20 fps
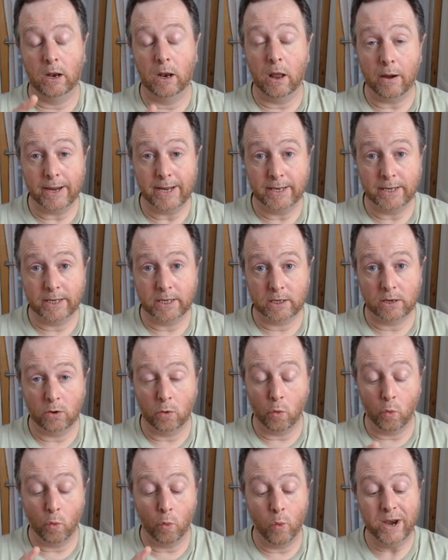
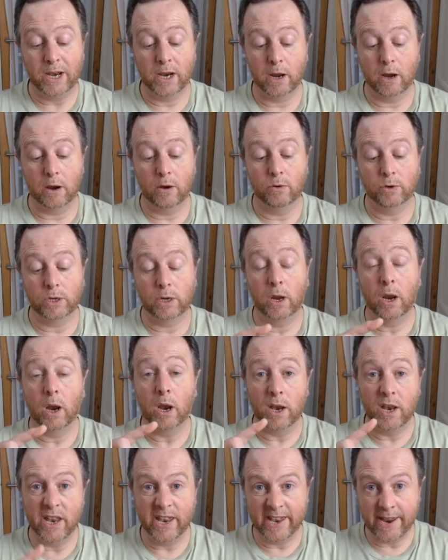lights, windows,
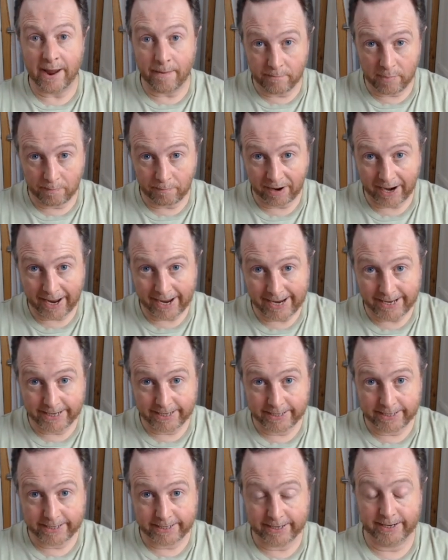number
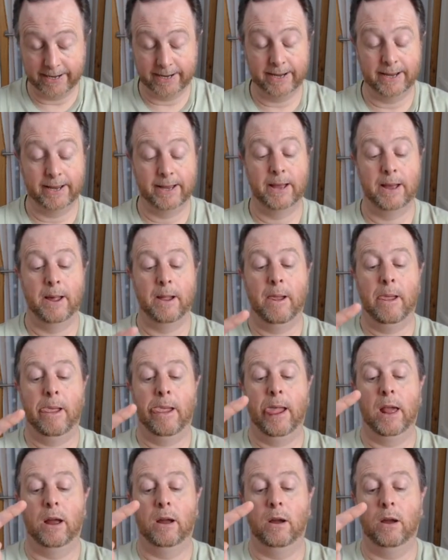plates,
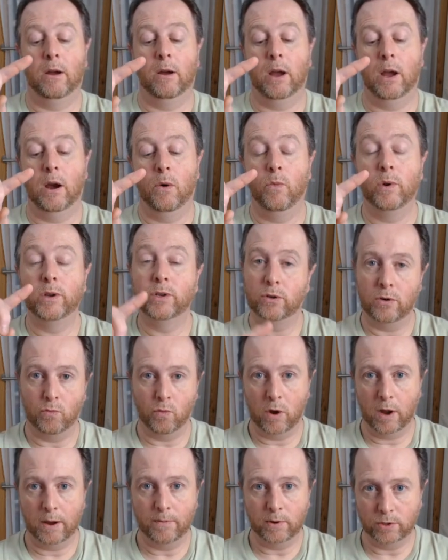
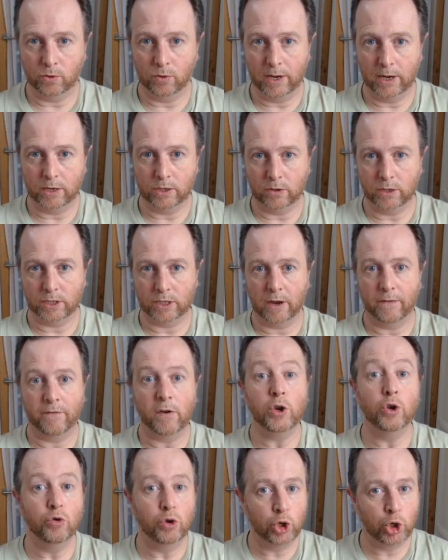windscreen wipers, all that sort of
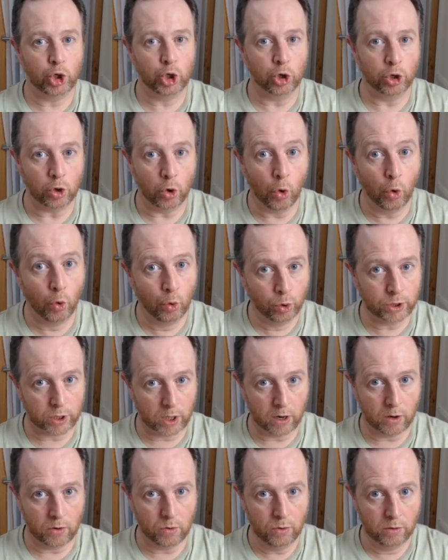stuff. You should
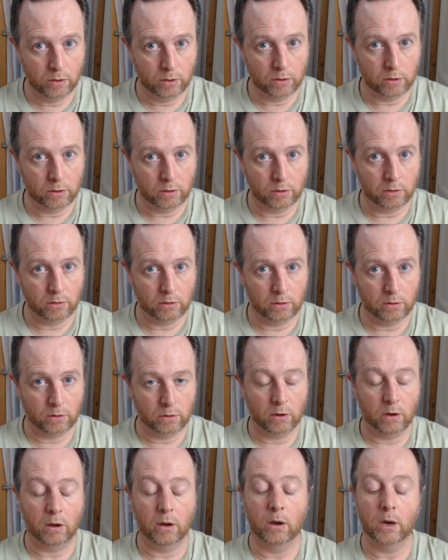also
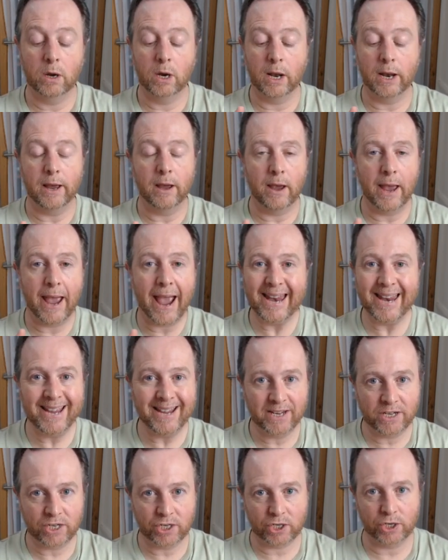clear
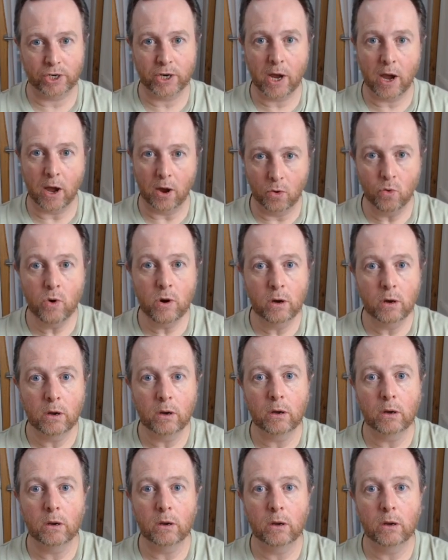any snow